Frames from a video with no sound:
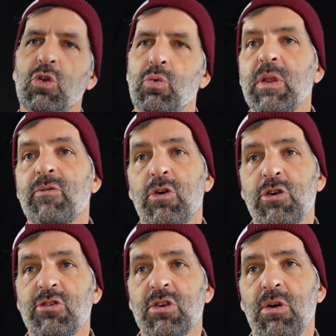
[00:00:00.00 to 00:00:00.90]
twin
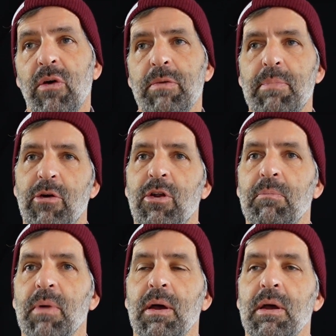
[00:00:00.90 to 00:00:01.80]
version of the
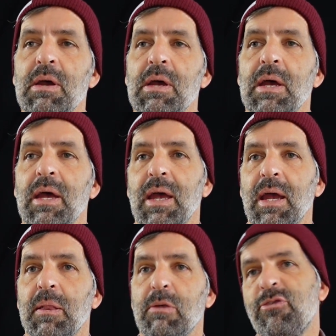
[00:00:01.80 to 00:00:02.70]
Paradigma.
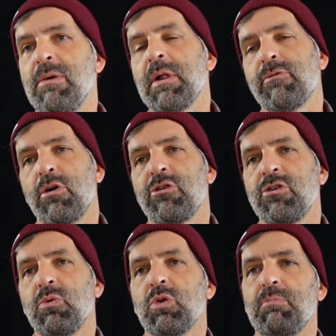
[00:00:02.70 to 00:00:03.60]
And the female
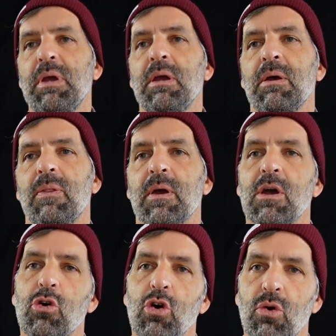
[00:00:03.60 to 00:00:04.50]
version would be the
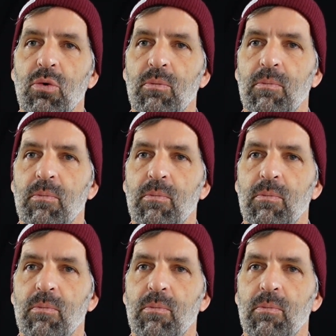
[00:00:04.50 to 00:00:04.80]
Go-Go.